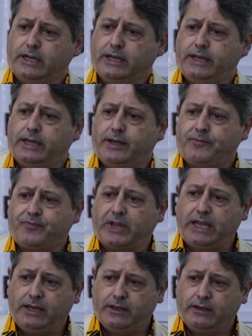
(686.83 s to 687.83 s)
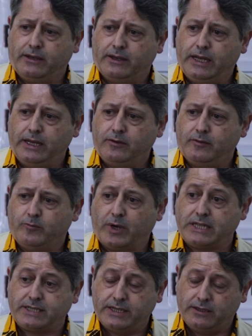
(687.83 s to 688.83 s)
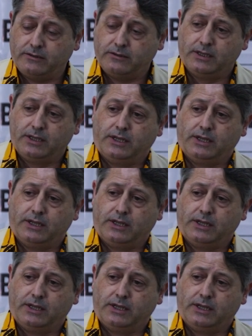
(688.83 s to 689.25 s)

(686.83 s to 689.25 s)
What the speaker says: In Brazil,